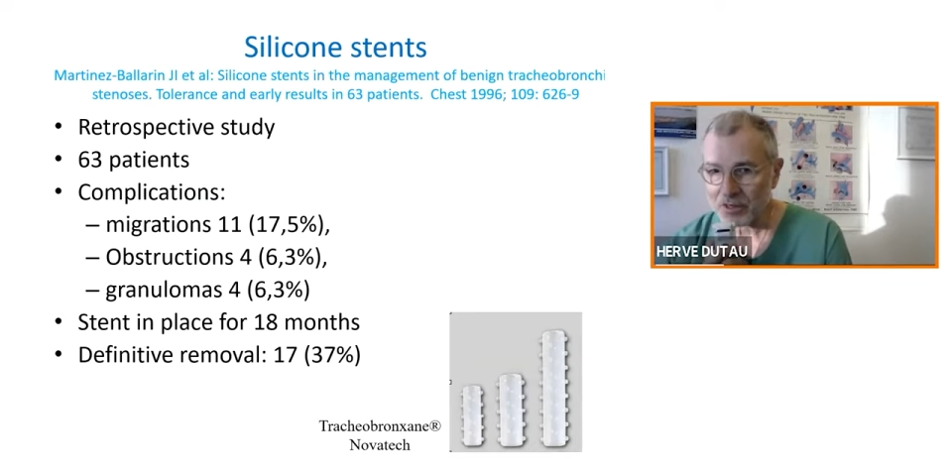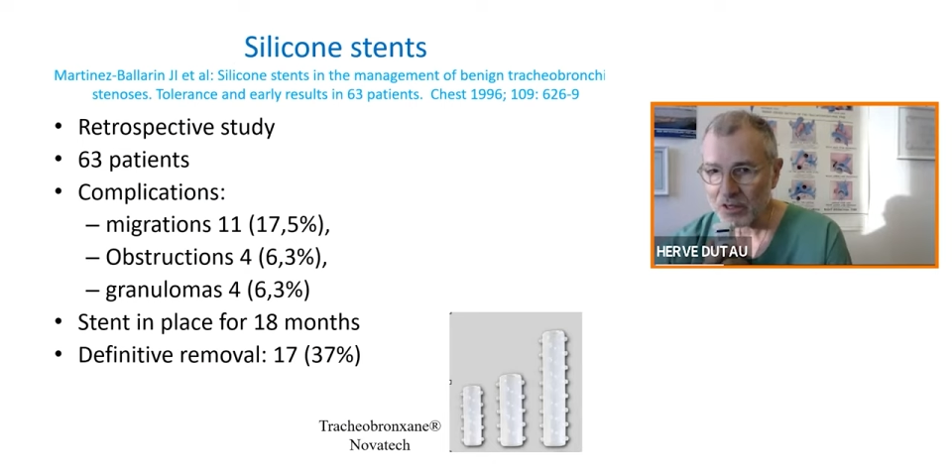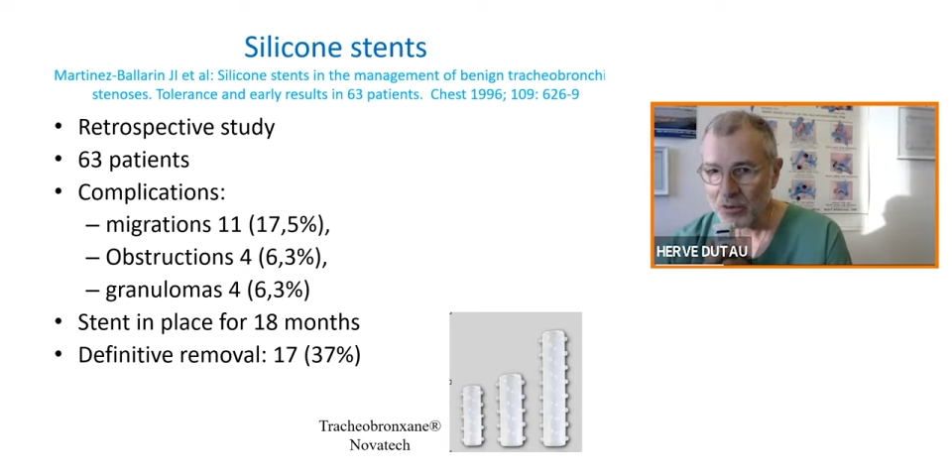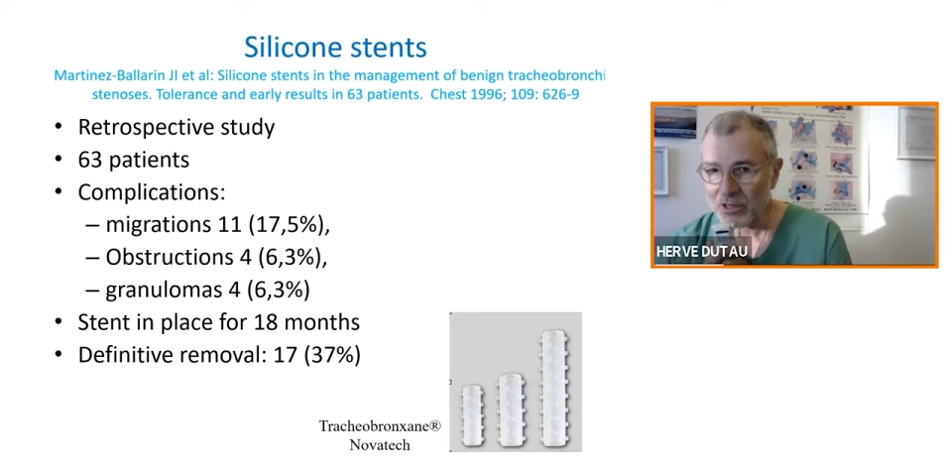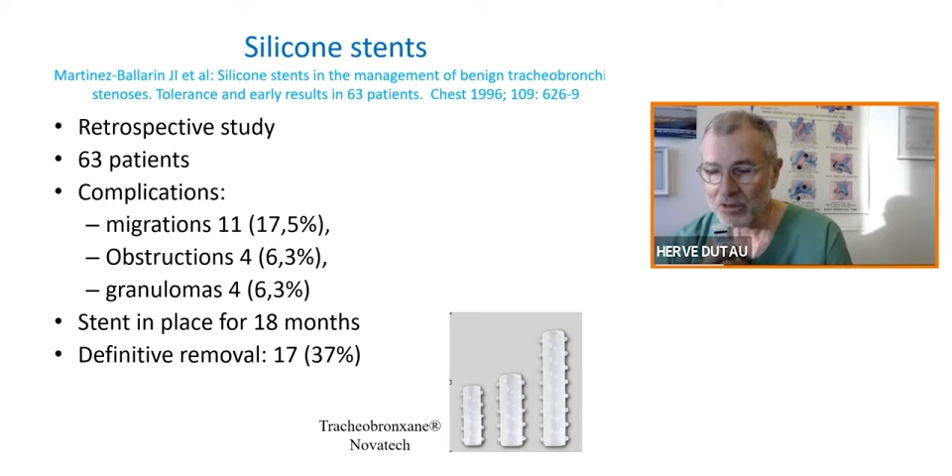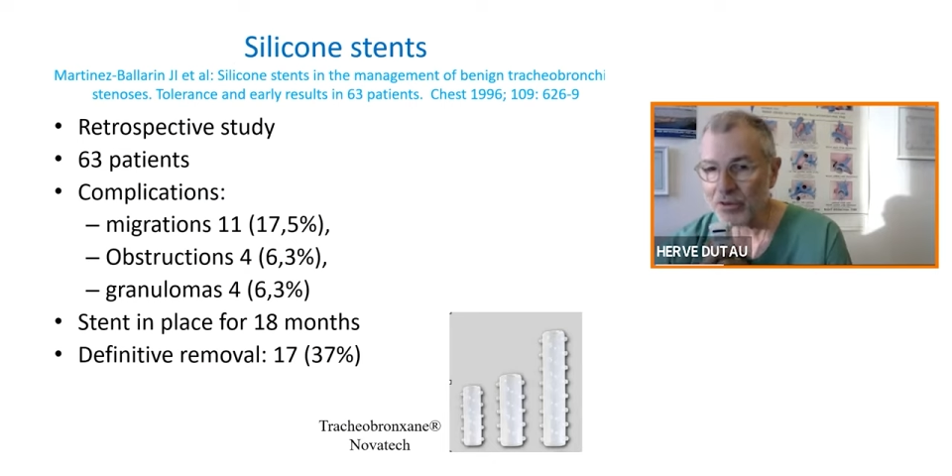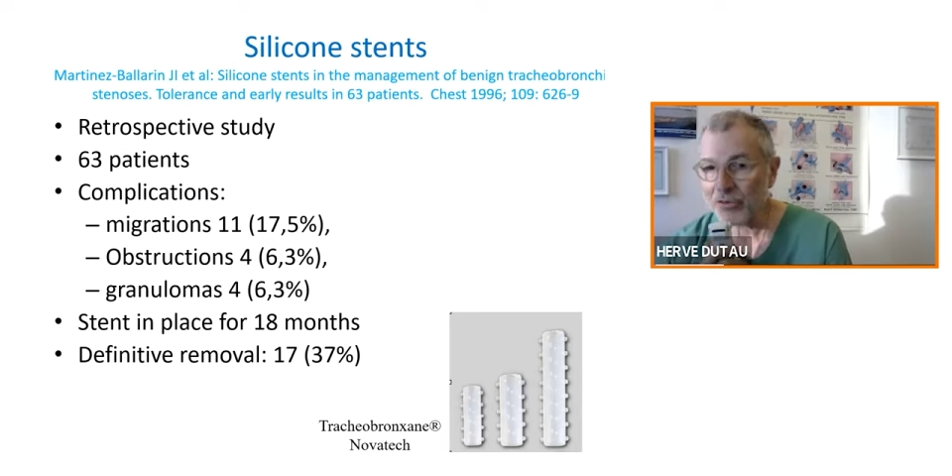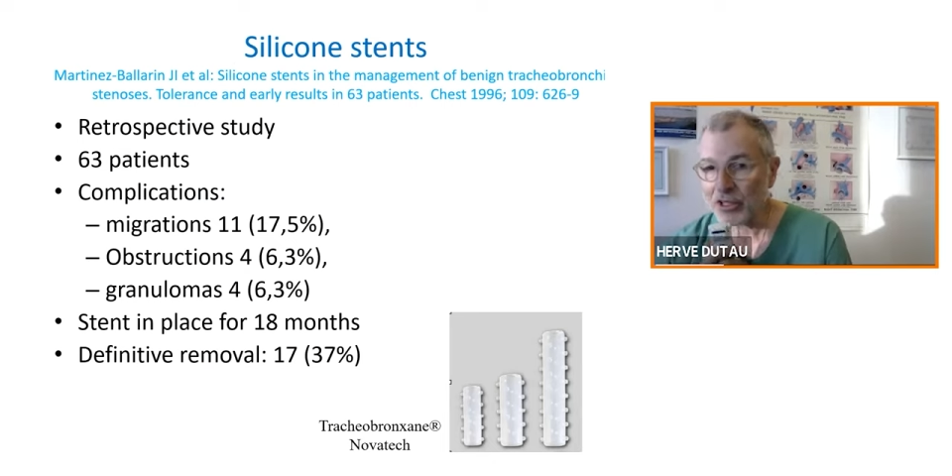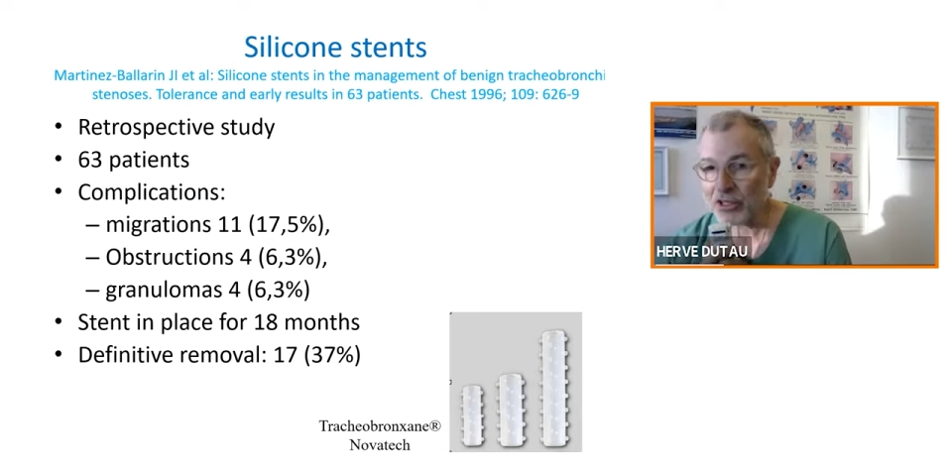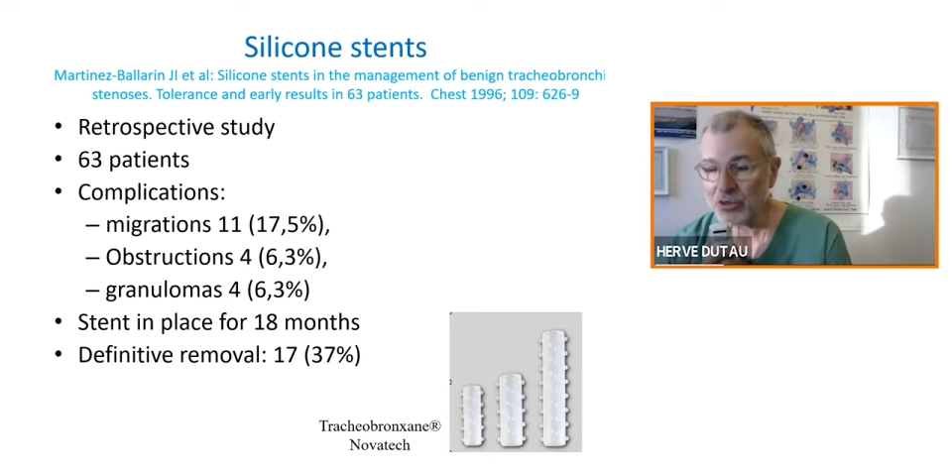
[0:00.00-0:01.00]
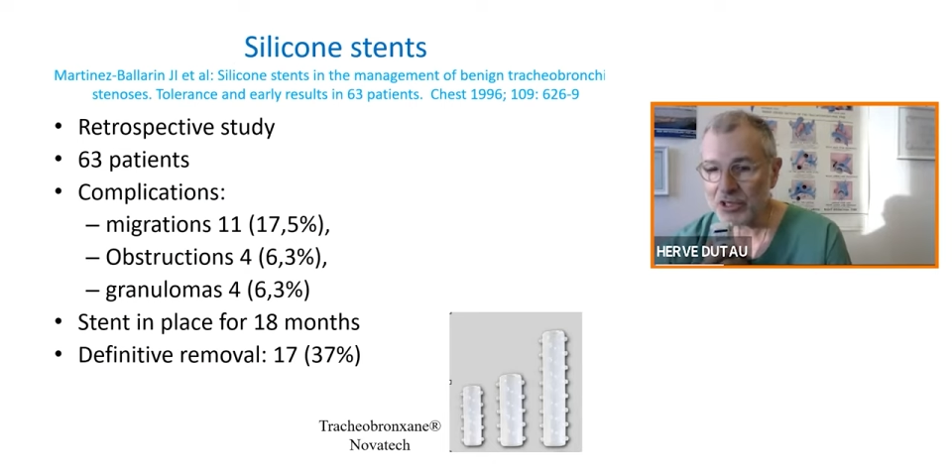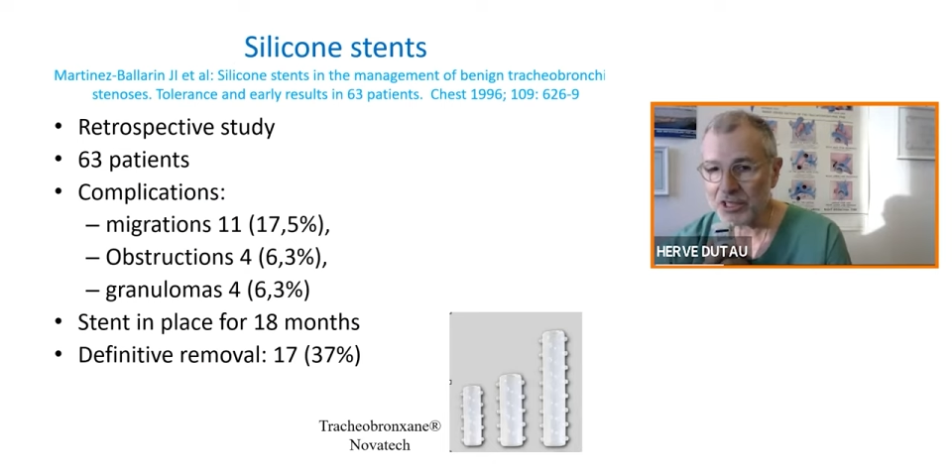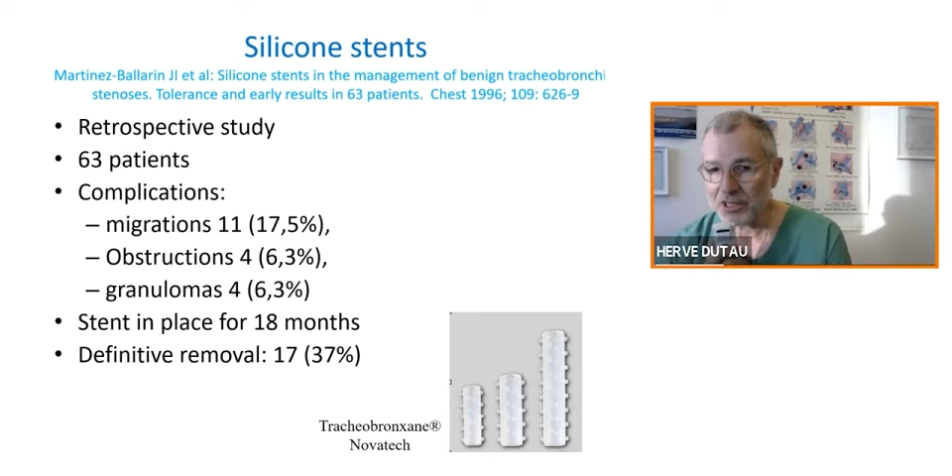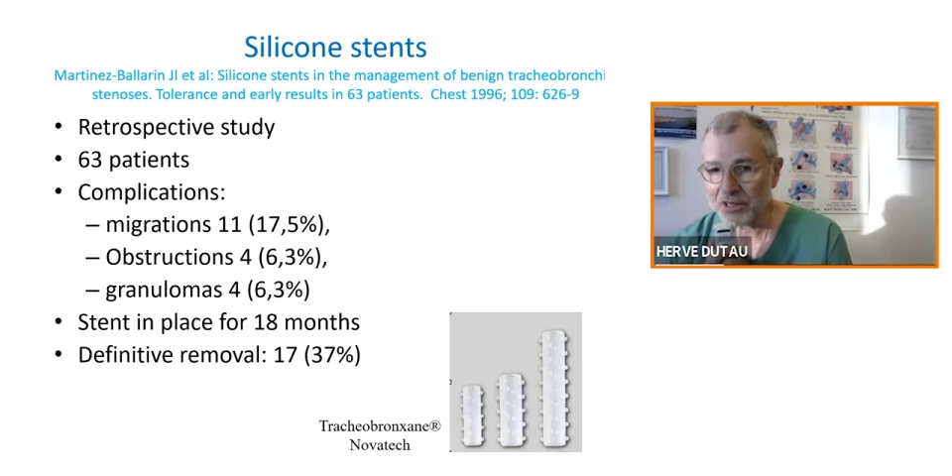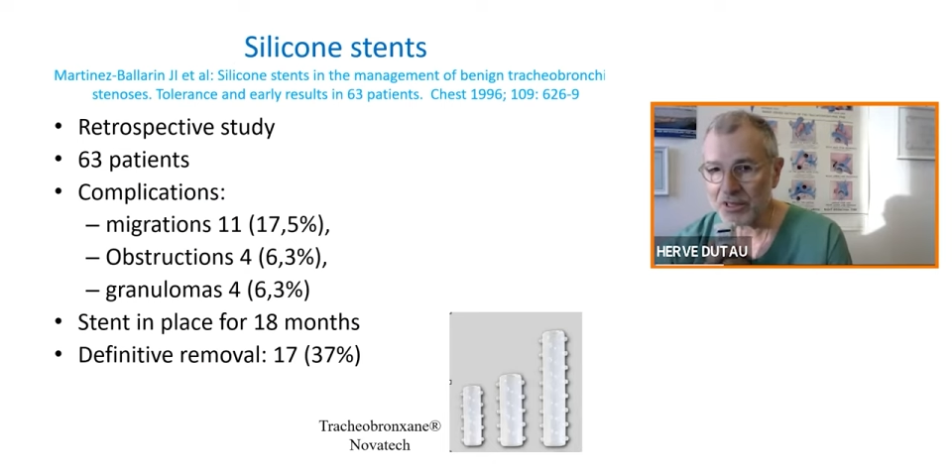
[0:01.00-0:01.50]
one of the first
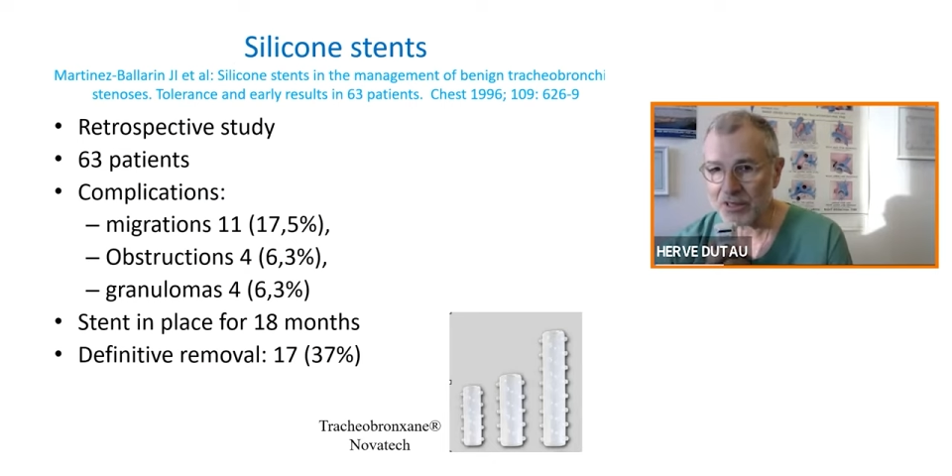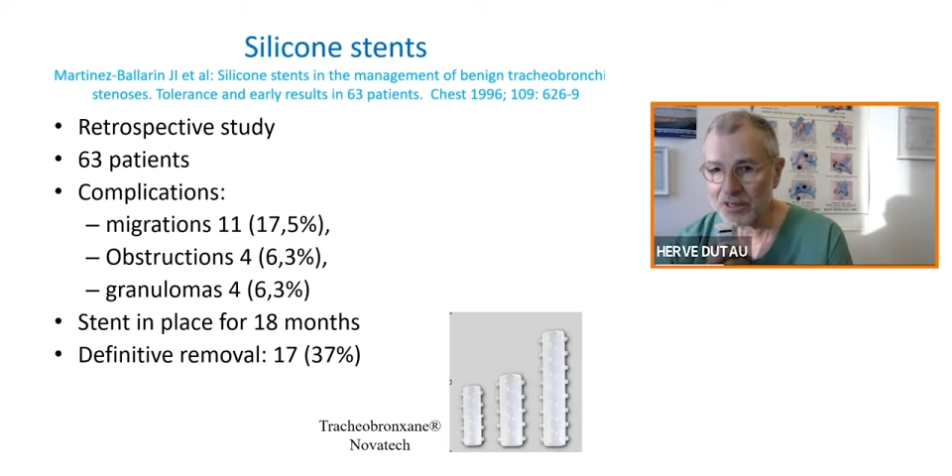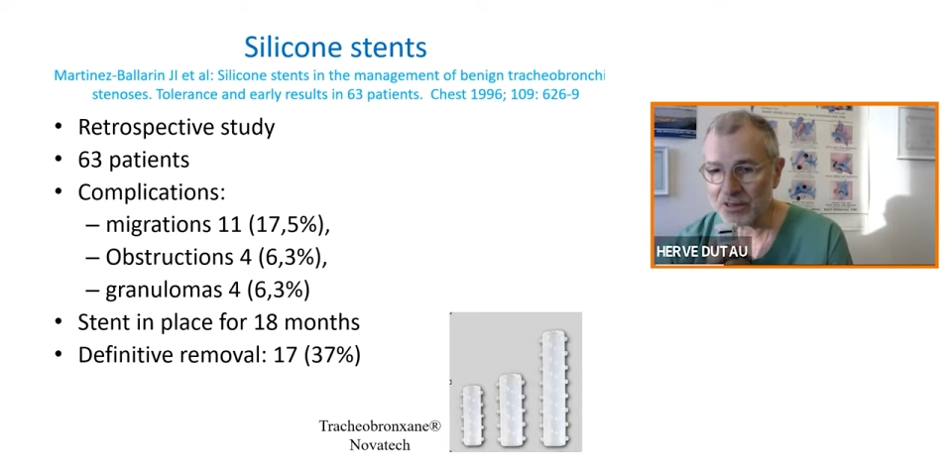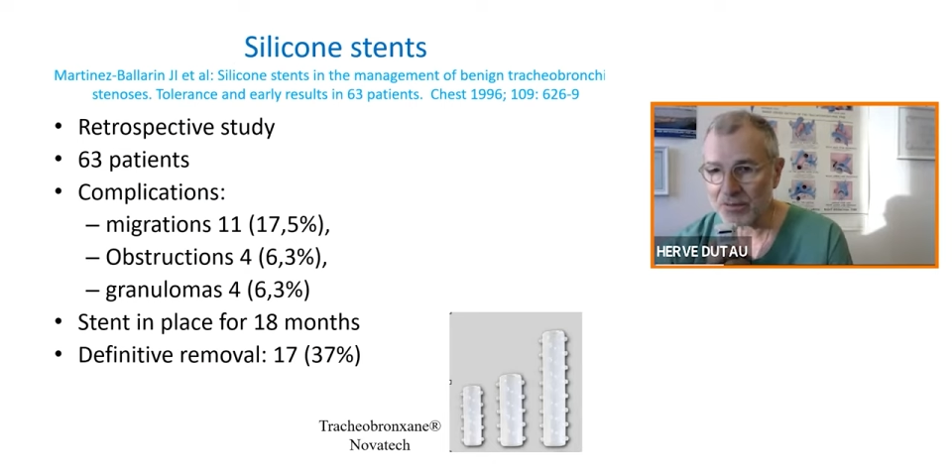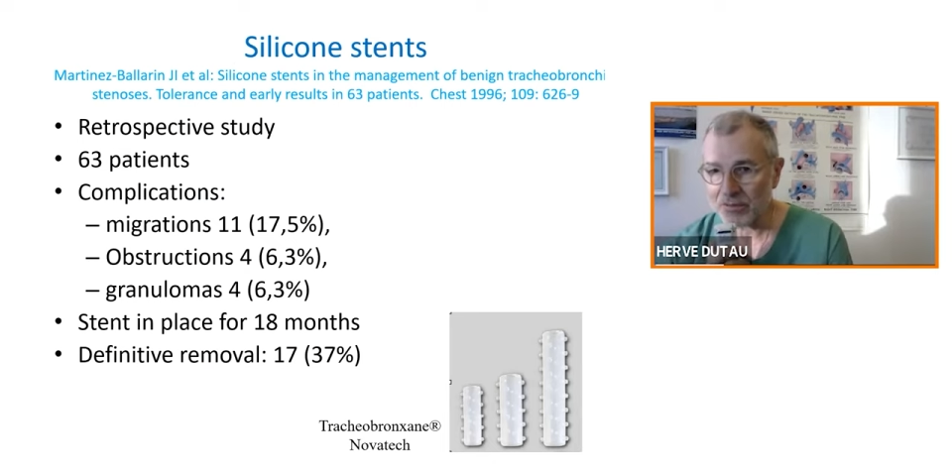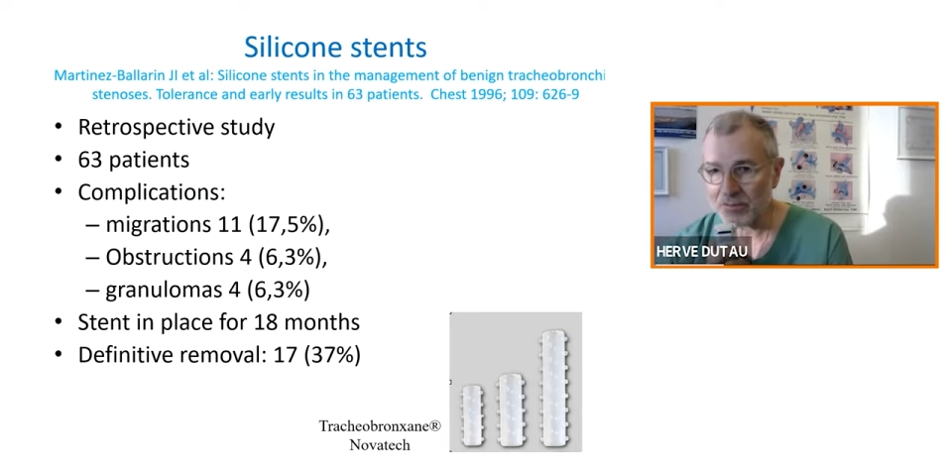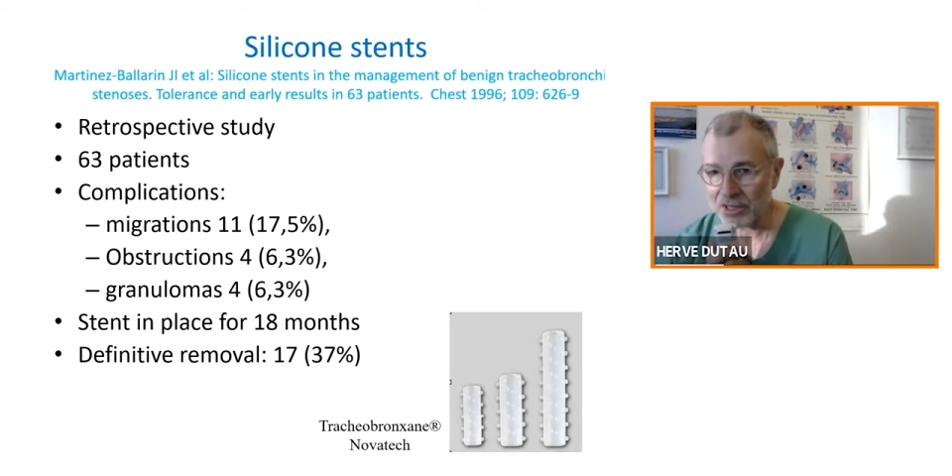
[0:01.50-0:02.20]
studies in